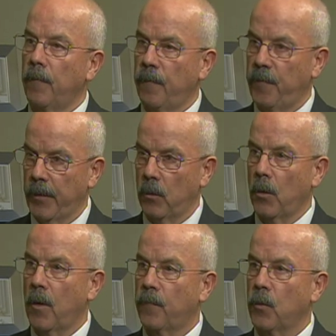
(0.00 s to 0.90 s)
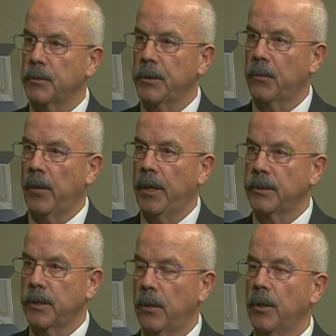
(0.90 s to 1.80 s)
Federal Law Enforcement
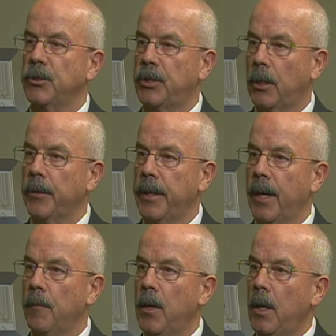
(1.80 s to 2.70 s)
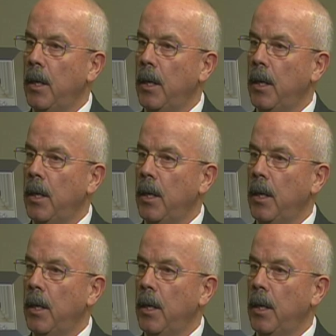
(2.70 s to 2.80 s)
Training Center in Cheltenham,